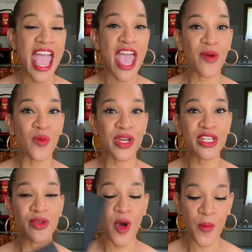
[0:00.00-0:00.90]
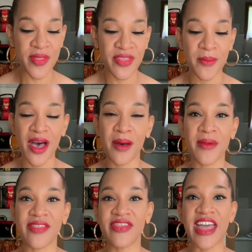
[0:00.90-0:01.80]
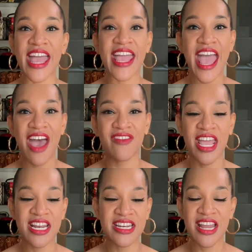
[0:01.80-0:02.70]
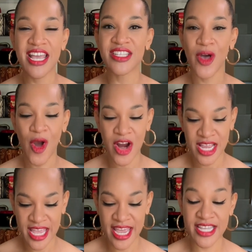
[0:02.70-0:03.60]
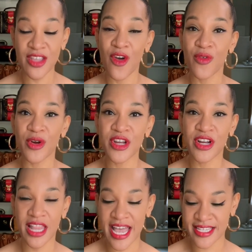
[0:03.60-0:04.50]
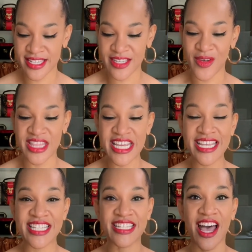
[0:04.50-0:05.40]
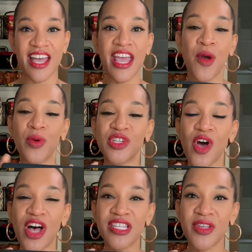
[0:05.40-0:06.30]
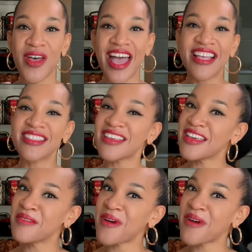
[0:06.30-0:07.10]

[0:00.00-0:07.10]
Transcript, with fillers: And when you open them up, they have a nice hard case for your glasses on the inside, which also has the HIP